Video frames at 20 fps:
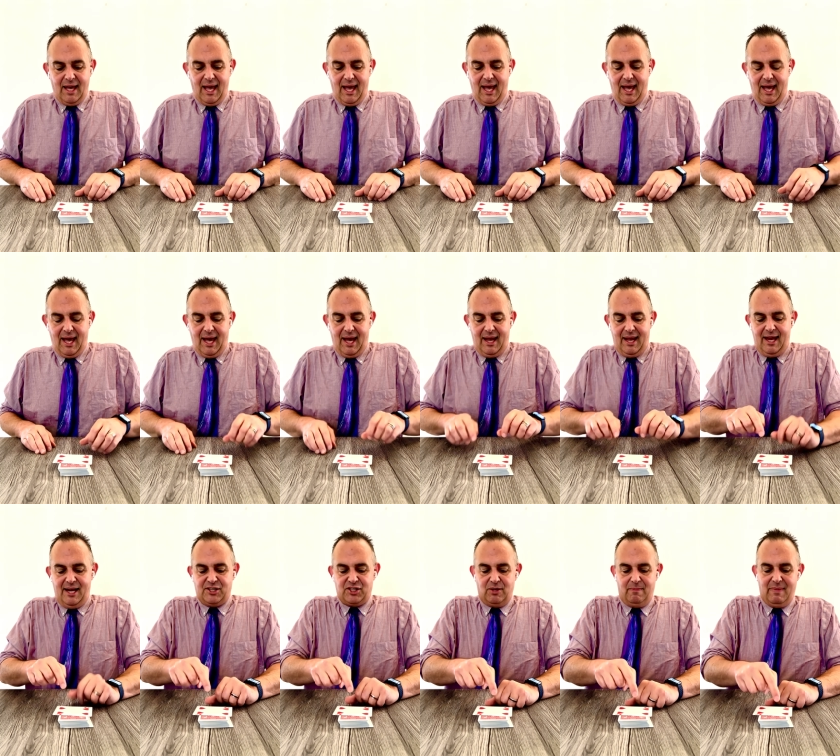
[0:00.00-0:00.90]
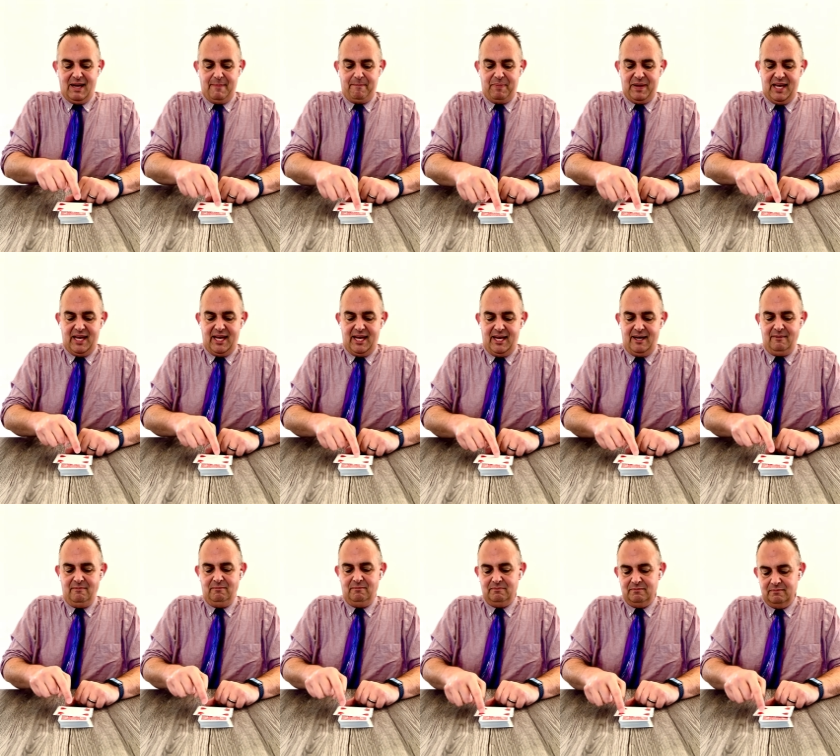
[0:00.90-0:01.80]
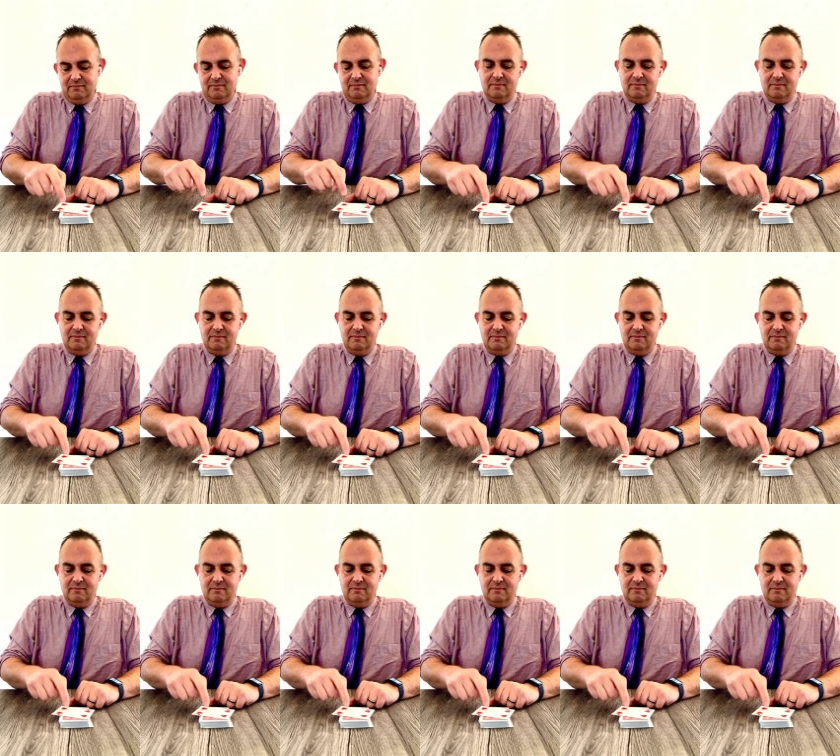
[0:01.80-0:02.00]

and enter my PIN,